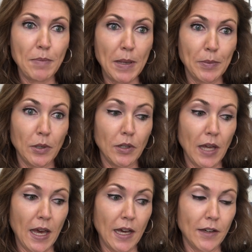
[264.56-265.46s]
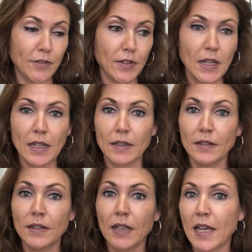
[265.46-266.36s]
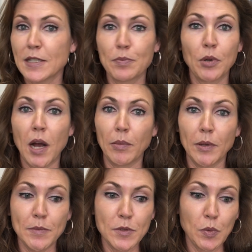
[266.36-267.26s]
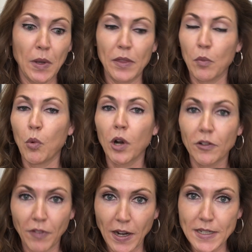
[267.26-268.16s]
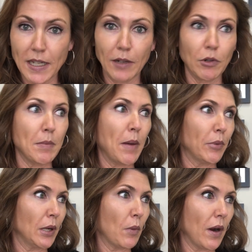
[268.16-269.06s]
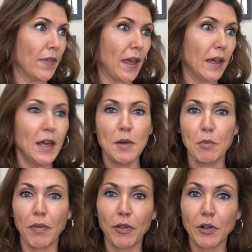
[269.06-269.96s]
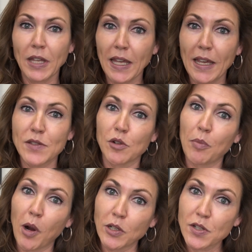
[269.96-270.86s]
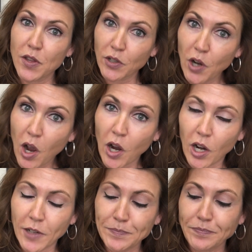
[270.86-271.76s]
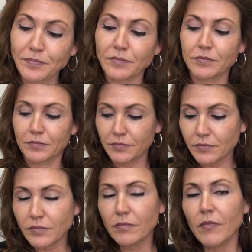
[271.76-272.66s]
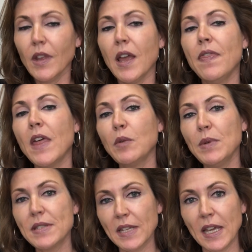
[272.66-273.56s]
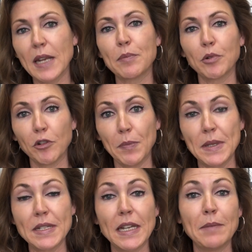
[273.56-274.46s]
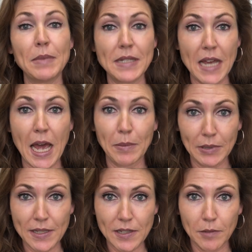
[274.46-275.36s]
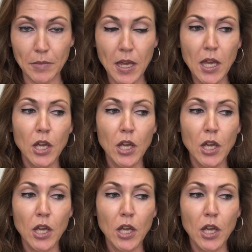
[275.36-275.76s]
People have less problems with word finding, remembering where they put their keys or parked their car. And then we see an improvement in metabolism.